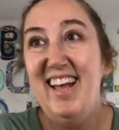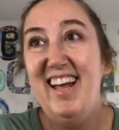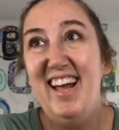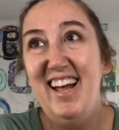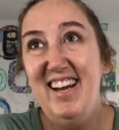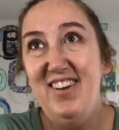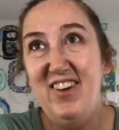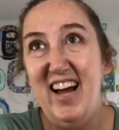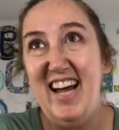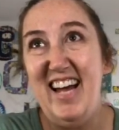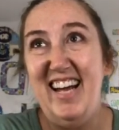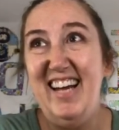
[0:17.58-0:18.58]

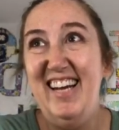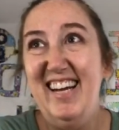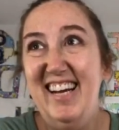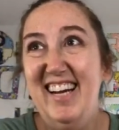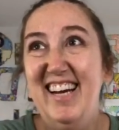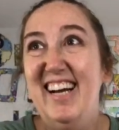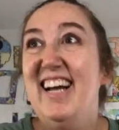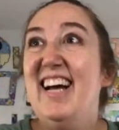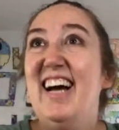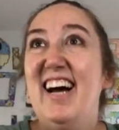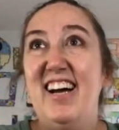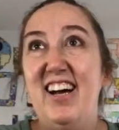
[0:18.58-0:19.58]
Anyway,
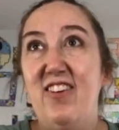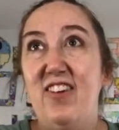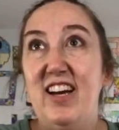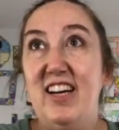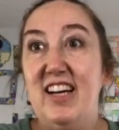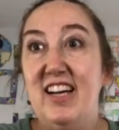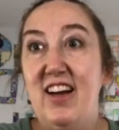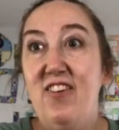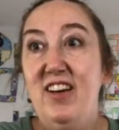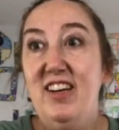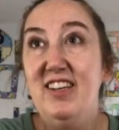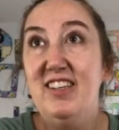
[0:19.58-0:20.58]
y'all ready to get
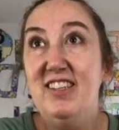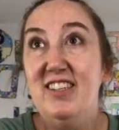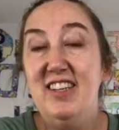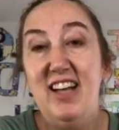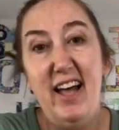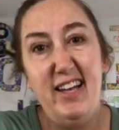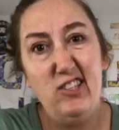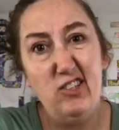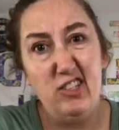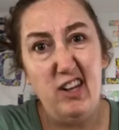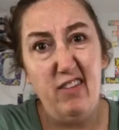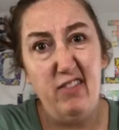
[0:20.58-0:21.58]
going?
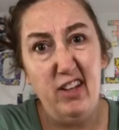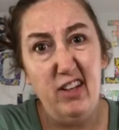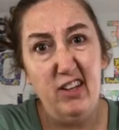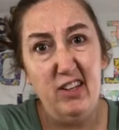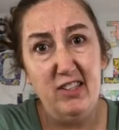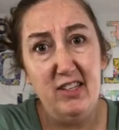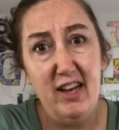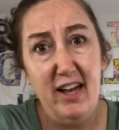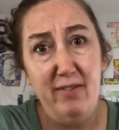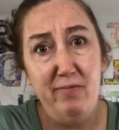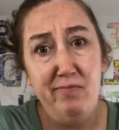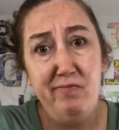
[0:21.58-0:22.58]
Hazel's not feeling good
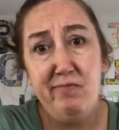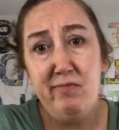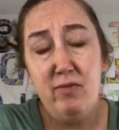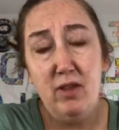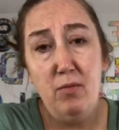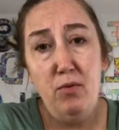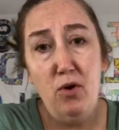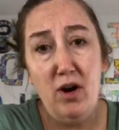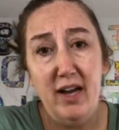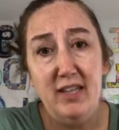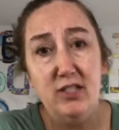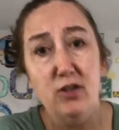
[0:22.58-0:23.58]
today. Poor
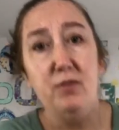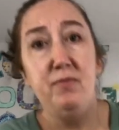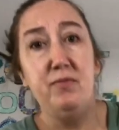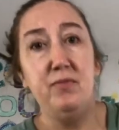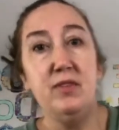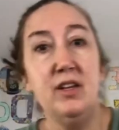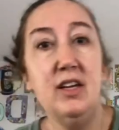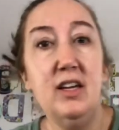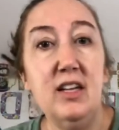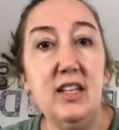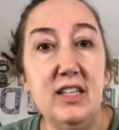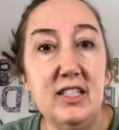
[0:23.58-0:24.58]
Hazel.
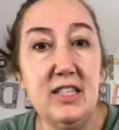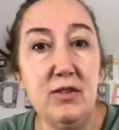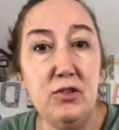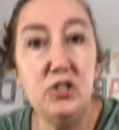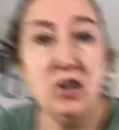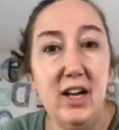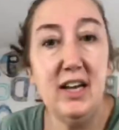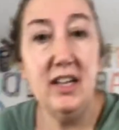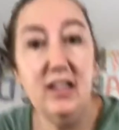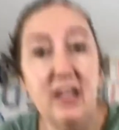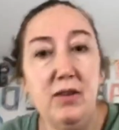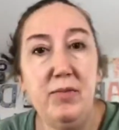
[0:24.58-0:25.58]
Let's see, we tried a
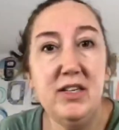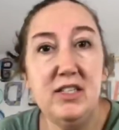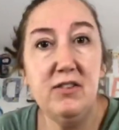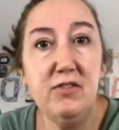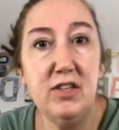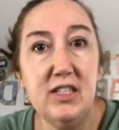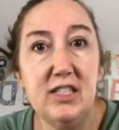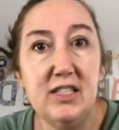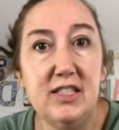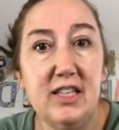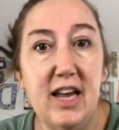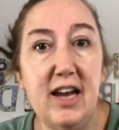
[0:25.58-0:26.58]
little bit different
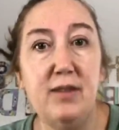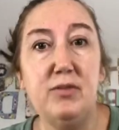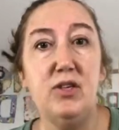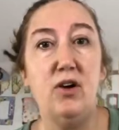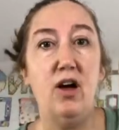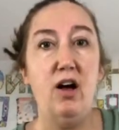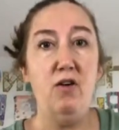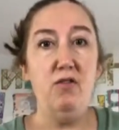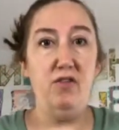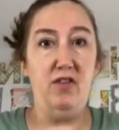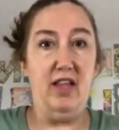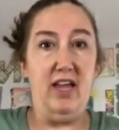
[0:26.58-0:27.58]
setup, so
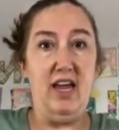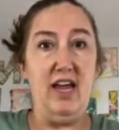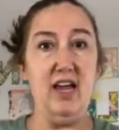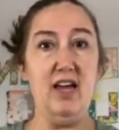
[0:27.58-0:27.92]
hopefully